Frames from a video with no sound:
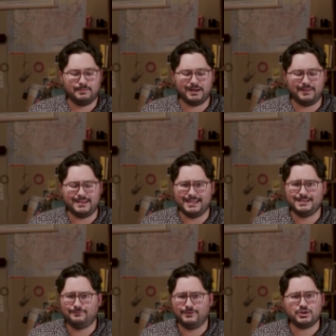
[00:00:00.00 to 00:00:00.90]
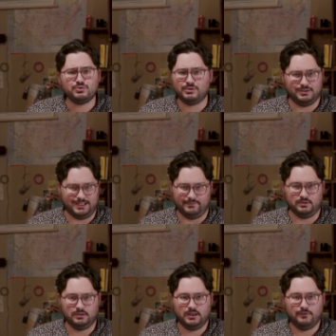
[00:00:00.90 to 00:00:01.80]
but on the individual
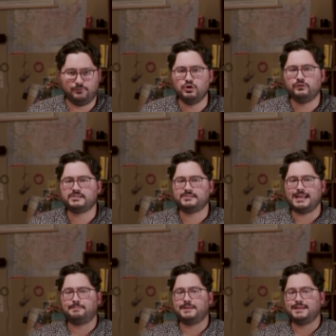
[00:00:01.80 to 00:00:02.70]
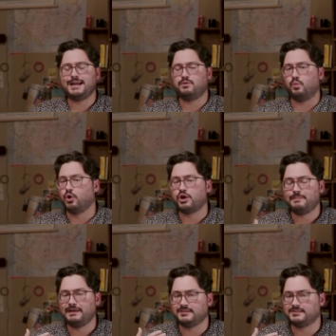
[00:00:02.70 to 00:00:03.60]
level, few of us stay up at night worrying
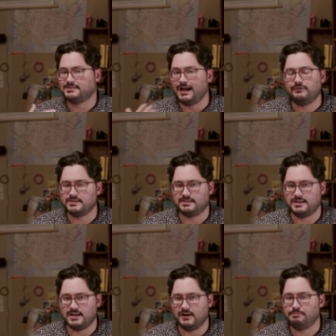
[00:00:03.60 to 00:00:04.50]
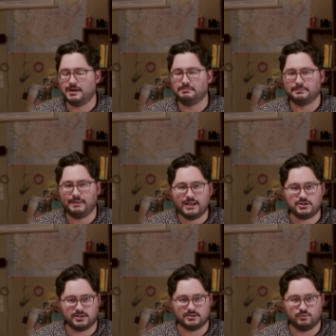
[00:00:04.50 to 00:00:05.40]
about the solvency of public
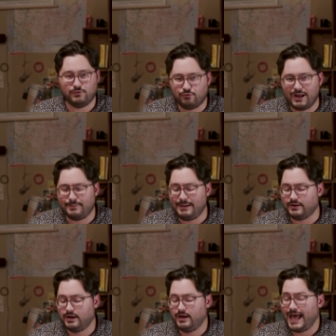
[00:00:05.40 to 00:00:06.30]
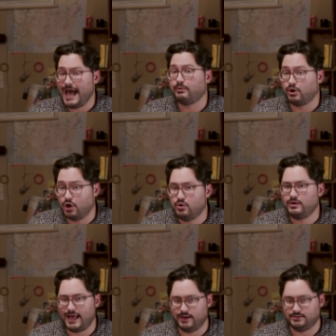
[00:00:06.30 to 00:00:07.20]
pensions. We fret about our
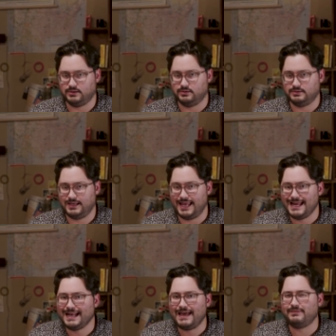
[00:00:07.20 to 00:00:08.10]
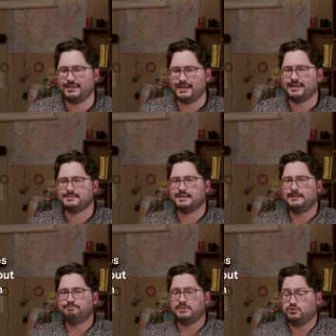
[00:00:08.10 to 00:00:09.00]
own households. And not having kids
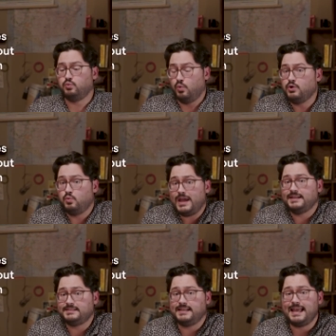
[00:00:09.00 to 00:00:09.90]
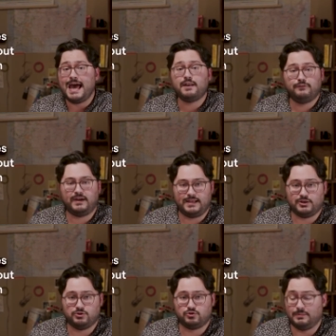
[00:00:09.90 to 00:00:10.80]
is one way to stay out of
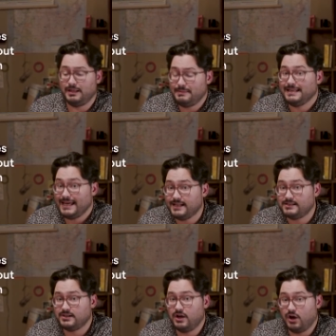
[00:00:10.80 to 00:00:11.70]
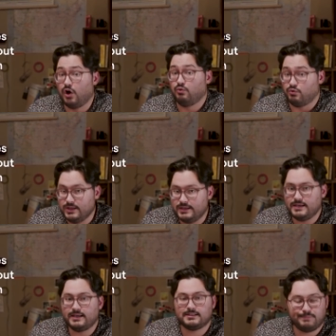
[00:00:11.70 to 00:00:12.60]
financial trouble. I mean, kids are
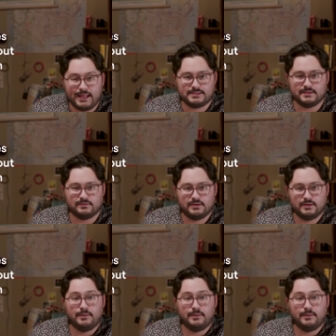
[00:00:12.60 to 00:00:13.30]
really expensive.